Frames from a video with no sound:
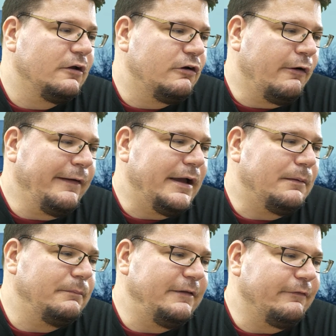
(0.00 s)
growing
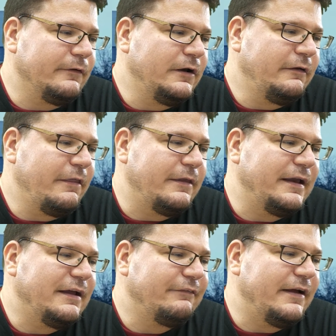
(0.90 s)
up means learning to
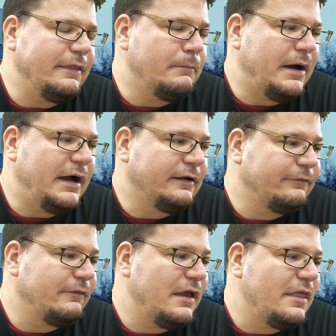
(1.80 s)
think outside the
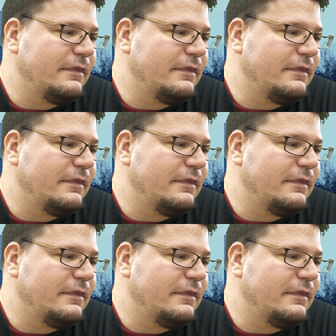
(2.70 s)
box.